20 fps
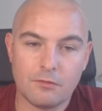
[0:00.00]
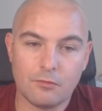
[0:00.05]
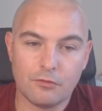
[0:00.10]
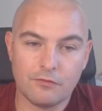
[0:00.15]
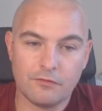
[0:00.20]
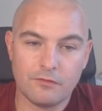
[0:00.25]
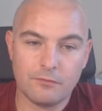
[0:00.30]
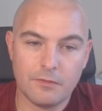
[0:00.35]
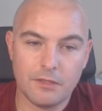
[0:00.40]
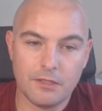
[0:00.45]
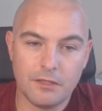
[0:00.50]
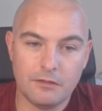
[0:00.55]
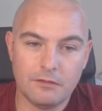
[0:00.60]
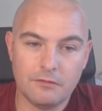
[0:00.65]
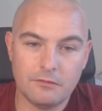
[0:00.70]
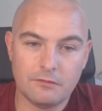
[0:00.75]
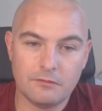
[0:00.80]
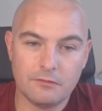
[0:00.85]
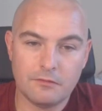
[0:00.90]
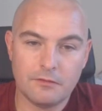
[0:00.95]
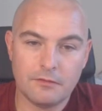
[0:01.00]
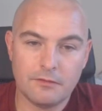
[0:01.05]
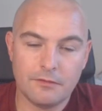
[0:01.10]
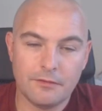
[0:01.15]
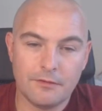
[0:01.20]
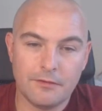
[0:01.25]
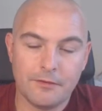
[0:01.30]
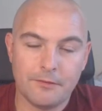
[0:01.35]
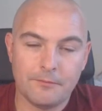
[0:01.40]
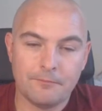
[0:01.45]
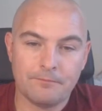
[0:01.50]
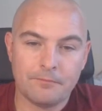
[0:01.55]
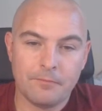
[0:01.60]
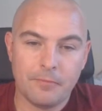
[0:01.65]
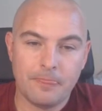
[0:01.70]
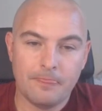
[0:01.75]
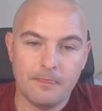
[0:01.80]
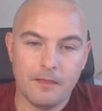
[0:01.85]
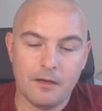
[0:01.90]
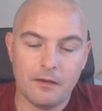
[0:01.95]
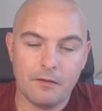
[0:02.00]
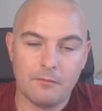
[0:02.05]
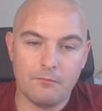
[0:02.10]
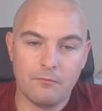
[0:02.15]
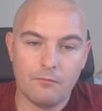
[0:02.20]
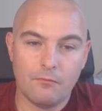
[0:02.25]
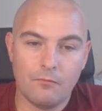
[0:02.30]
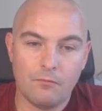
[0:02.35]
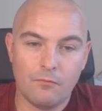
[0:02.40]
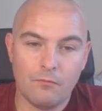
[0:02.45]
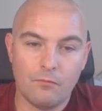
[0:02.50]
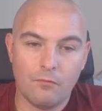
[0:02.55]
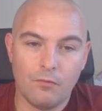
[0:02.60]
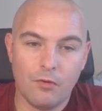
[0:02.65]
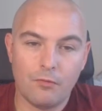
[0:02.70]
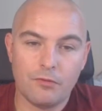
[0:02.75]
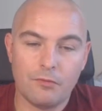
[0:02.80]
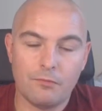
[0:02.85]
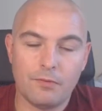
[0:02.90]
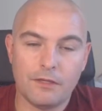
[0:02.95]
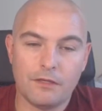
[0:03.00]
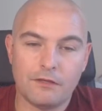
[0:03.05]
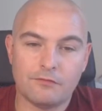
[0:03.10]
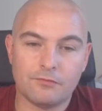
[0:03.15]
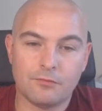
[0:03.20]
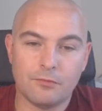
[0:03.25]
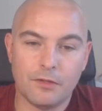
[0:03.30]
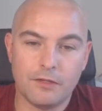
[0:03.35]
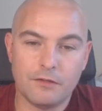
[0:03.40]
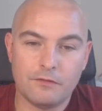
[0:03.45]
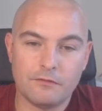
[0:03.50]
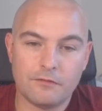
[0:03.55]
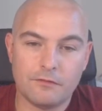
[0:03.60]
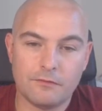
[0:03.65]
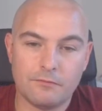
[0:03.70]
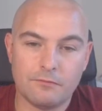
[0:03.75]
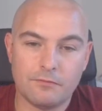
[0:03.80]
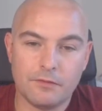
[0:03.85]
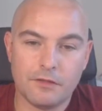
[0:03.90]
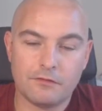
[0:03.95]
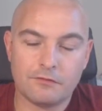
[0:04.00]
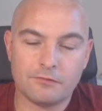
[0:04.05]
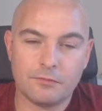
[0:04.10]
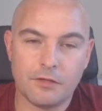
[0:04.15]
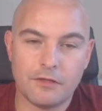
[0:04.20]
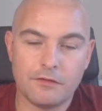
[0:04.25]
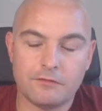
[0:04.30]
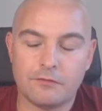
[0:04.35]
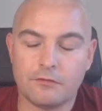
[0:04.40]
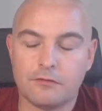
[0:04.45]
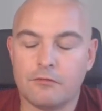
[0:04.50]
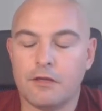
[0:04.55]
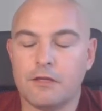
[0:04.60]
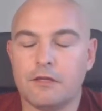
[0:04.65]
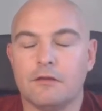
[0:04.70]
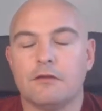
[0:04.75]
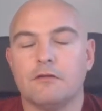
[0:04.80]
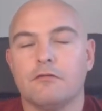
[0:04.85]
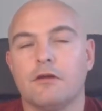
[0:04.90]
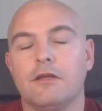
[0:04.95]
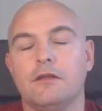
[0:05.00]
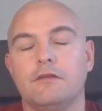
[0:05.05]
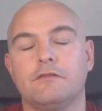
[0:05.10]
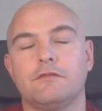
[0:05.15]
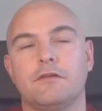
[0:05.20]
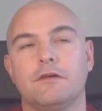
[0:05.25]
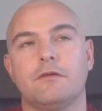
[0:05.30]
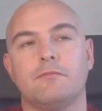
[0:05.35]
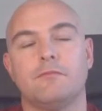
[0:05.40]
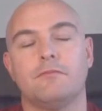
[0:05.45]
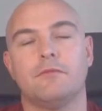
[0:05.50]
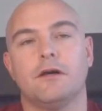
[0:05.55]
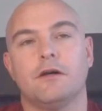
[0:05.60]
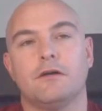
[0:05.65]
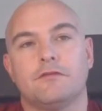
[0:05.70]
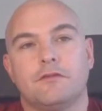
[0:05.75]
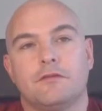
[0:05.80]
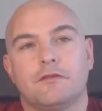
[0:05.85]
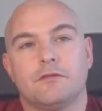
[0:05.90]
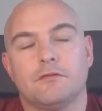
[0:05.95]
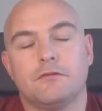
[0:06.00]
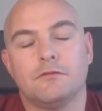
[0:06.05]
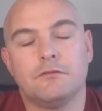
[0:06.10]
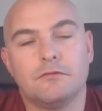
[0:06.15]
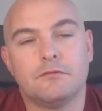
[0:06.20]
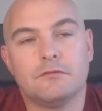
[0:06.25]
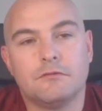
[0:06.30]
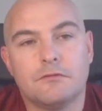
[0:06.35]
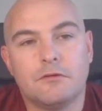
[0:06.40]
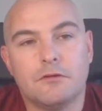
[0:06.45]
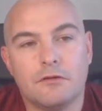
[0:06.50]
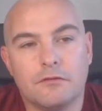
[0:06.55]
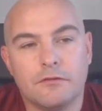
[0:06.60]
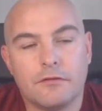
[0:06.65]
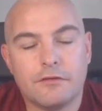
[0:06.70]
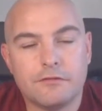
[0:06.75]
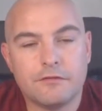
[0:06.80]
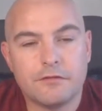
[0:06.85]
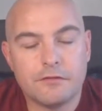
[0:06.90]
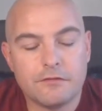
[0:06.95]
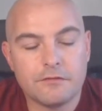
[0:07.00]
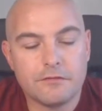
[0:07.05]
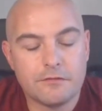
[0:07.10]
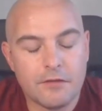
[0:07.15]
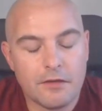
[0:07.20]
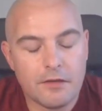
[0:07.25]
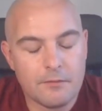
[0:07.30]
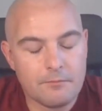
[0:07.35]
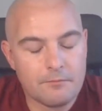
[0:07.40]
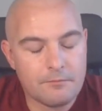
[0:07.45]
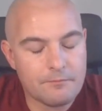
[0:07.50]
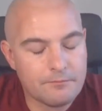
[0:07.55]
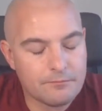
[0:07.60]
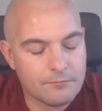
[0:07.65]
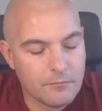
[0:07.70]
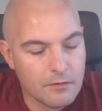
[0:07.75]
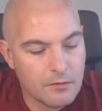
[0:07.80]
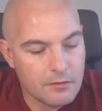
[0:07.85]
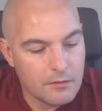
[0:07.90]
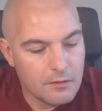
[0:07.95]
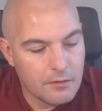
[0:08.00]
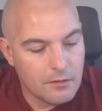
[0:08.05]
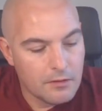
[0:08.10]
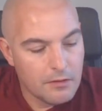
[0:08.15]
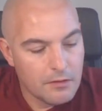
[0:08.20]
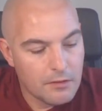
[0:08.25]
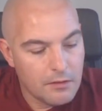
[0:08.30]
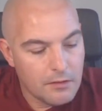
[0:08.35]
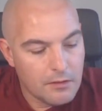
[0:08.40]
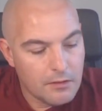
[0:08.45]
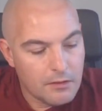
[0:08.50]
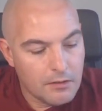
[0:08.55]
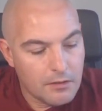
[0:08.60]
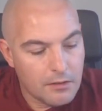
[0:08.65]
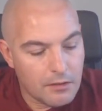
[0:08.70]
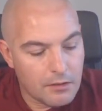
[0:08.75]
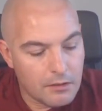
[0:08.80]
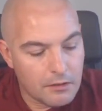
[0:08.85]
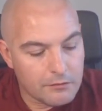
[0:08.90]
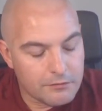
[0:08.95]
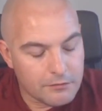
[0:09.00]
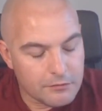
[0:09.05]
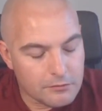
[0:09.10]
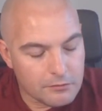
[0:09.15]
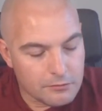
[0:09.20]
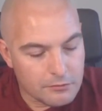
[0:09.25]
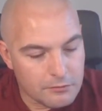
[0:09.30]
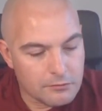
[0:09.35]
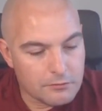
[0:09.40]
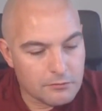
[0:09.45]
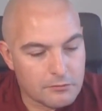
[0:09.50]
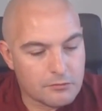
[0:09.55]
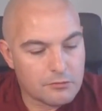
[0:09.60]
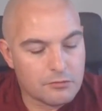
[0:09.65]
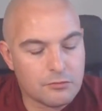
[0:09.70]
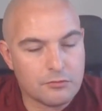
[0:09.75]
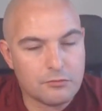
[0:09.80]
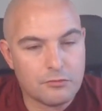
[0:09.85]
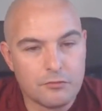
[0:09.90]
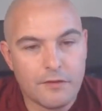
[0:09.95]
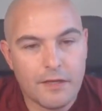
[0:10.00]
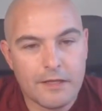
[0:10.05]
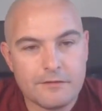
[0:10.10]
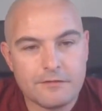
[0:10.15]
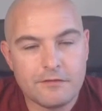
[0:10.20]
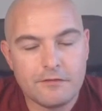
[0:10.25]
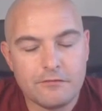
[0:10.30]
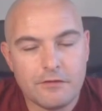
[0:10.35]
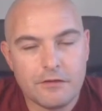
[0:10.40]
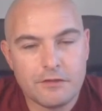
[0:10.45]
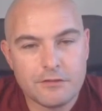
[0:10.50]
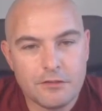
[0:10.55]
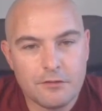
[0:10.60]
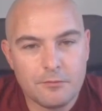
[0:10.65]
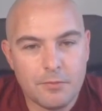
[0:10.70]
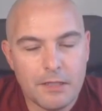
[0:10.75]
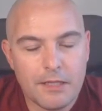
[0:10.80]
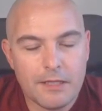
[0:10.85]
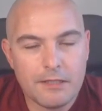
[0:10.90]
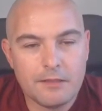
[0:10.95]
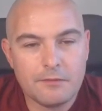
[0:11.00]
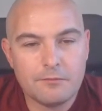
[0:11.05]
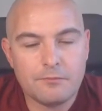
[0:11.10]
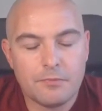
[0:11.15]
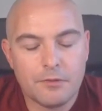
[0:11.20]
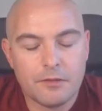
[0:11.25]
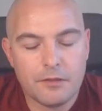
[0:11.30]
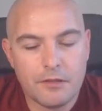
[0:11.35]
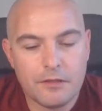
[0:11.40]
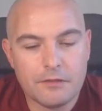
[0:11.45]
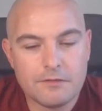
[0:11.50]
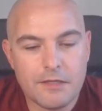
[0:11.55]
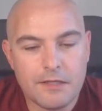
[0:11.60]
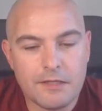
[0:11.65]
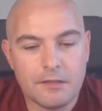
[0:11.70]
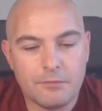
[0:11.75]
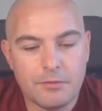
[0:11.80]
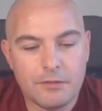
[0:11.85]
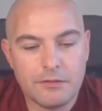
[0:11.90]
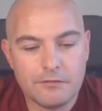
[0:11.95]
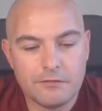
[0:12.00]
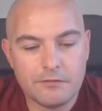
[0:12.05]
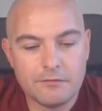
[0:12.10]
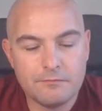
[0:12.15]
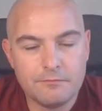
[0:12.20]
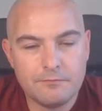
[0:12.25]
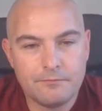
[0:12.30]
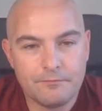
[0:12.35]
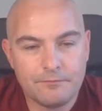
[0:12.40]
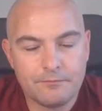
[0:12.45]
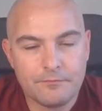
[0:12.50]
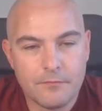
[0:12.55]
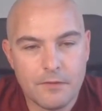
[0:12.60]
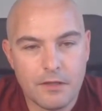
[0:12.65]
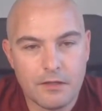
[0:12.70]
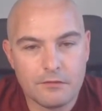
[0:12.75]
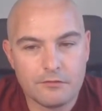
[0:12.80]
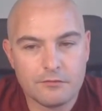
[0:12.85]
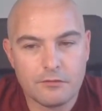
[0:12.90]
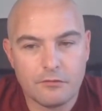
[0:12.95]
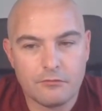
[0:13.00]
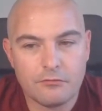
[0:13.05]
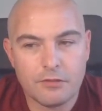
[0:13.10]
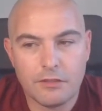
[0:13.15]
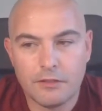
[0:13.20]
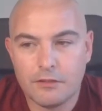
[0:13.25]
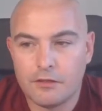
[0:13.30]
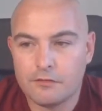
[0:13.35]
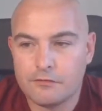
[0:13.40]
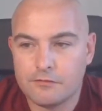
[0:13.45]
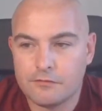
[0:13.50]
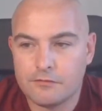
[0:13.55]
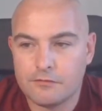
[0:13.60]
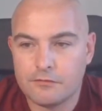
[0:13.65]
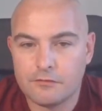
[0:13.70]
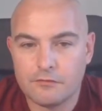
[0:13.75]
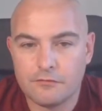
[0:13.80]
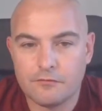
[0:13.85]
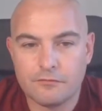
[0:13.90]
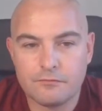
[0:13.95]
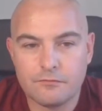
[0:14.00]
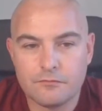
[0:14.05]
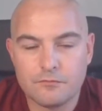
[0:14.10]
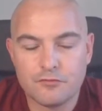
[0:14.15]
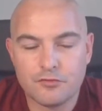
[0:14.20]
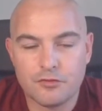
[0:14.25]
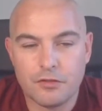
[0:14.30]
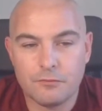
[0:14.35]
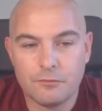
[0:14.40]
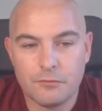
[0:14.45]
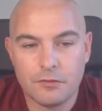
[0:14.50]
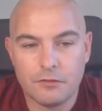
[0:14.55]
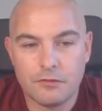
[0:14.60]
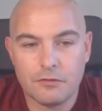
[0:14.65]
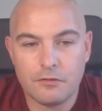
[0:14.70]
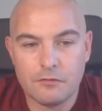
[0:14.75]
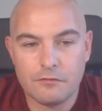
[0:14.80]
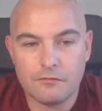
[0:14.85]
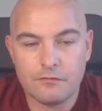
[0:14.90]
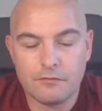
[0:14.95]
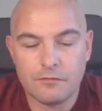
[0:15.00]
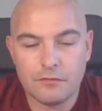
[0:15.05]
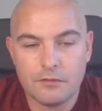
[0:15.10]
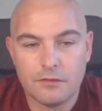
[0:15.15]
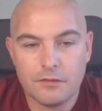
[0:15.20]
what does it mean? What were the biggest wins and biggest ways? So a great article on this is an article called Anti-Fragile Planning by Taylor Pearson. It's got a really nice sort of treatment of